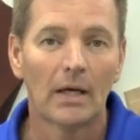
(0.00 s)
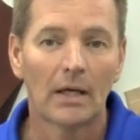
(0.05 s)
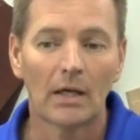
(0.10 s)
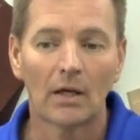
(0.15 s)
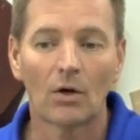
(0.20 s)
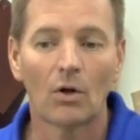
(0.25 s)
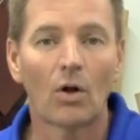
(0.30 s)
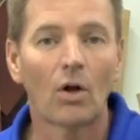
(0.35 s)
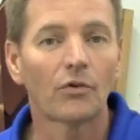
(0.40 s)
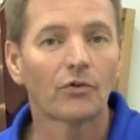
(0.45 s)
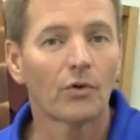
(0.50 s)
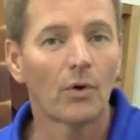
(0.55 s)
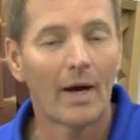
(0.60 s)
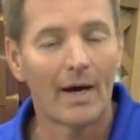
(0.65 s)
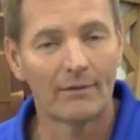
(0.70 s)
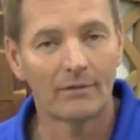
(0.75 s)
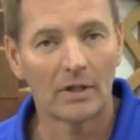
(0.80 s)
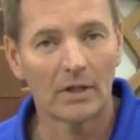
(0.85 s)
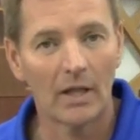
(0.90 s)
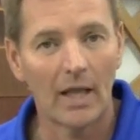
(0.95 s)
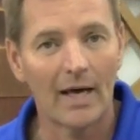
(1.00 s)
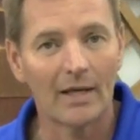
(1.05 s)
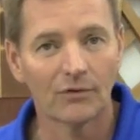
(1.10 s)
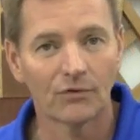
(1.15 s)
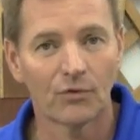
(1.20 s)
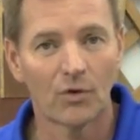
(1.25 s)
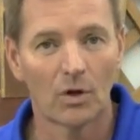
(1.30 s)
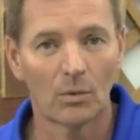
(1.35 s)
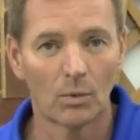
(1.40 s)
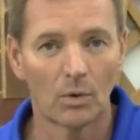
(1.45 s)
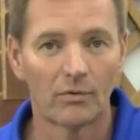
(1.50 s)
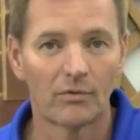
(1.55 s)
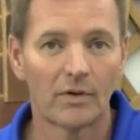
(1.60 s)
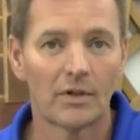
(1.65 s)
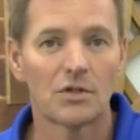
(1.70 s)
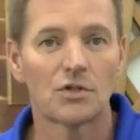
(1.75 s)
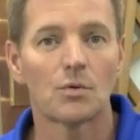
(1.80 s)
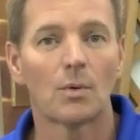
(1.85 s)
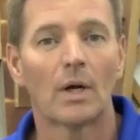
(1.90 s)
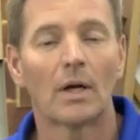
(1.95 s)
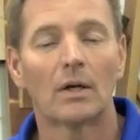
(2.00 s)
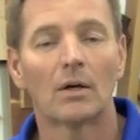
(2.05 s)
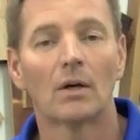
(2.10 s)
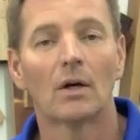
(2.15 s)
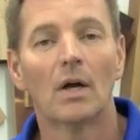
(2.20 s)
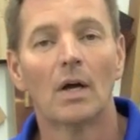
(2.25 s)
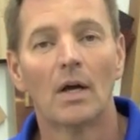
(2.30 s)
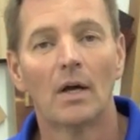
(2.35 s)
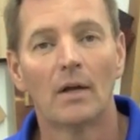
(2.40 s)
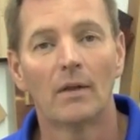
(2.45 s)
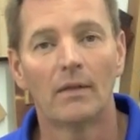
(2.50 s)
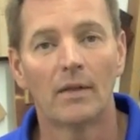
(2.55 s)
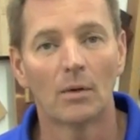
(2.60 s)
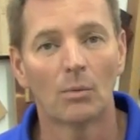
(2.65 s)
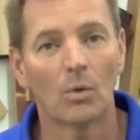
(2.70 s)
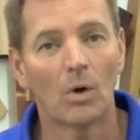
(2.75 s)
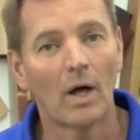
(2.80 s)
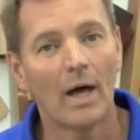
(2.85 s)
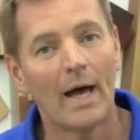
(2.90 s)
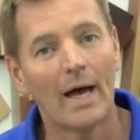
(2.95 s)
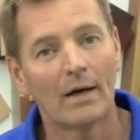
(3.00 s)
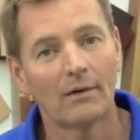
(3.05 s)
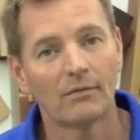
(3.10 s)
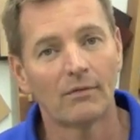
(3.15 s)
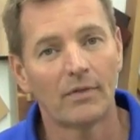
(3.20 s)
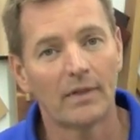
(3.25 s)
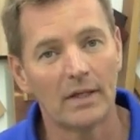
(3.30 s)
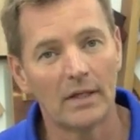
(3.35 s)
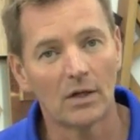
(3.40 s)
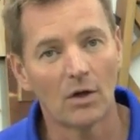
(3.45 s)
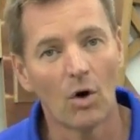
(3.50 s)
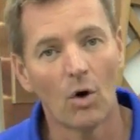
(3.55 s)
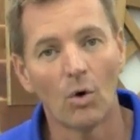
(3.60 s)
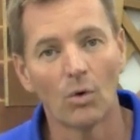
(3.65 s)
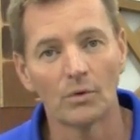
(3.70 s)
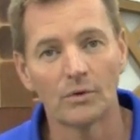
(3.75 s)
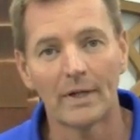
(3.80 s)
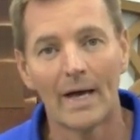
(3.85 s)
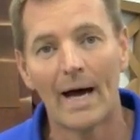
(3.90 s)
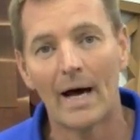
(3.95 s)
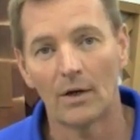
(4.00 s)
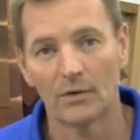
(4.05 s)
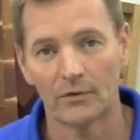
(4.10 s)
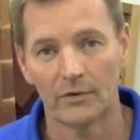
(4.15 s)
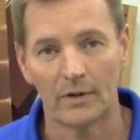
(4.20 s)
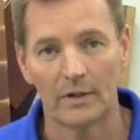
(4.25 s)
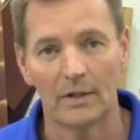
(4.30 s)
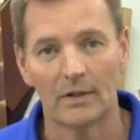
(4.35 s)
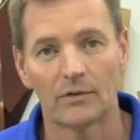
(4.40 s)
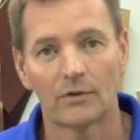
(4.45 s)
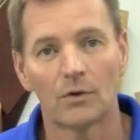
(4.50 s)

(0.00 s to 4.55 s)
And it'll also have a glass front refrigerator that will have the cold towels in it.